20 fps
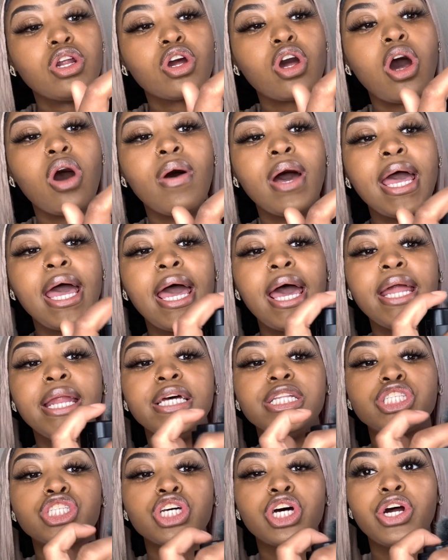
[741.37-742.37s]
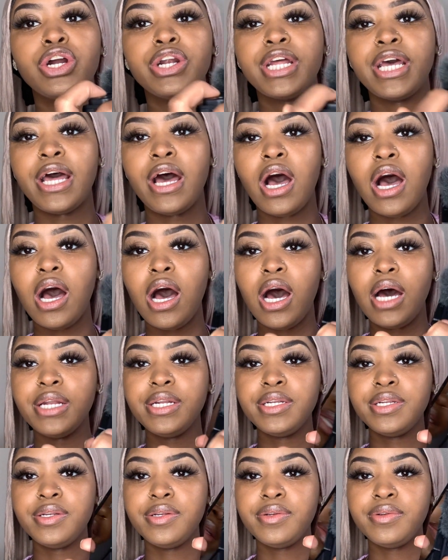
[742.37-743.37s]
go ahead and turn it
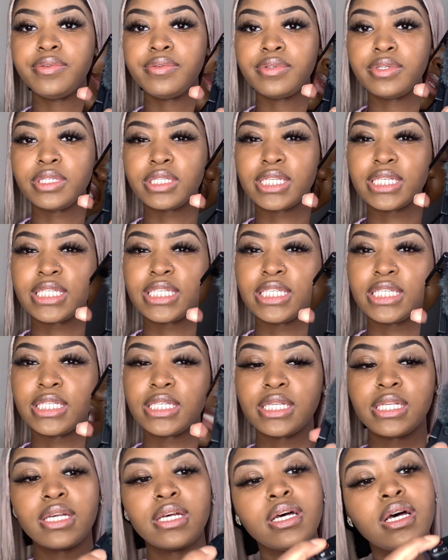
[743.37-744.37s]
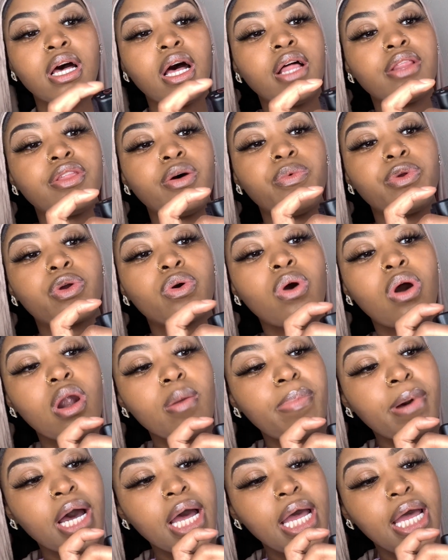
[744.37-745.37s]
on. This is the record
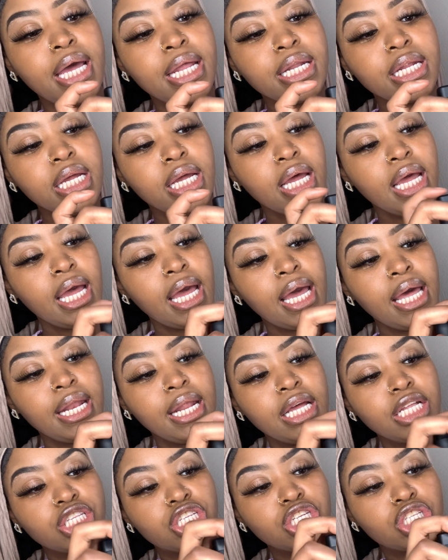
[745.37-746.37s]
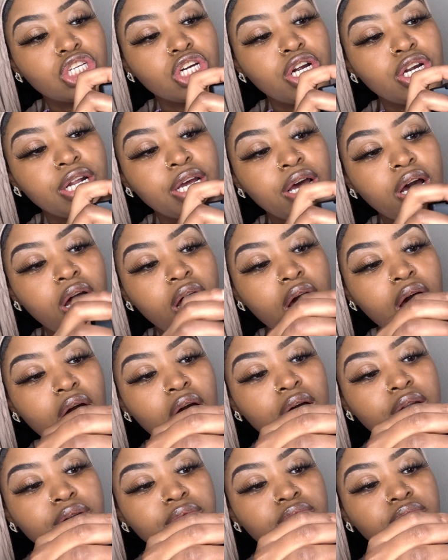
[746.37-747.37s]
button, and then to turn it
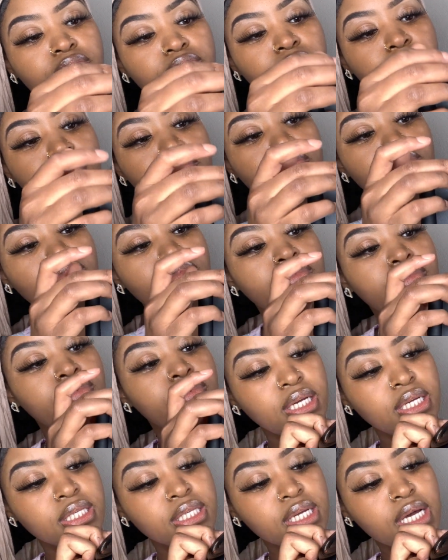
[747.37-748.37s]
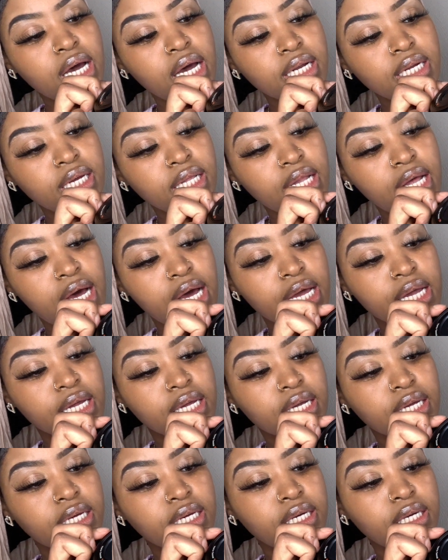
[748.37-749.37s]
on, it's kind of
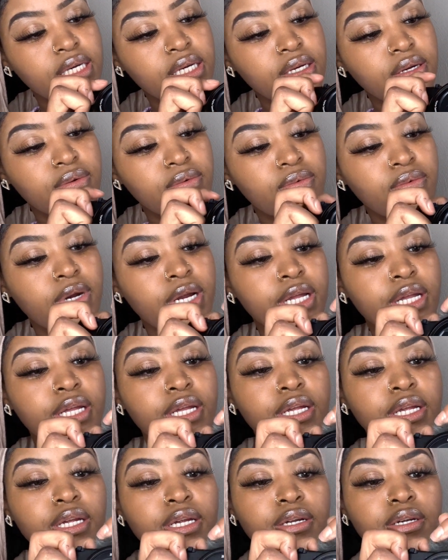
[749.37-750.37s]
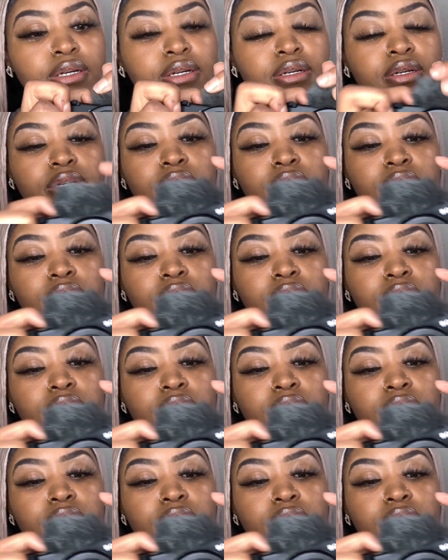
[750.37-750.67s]
like right here.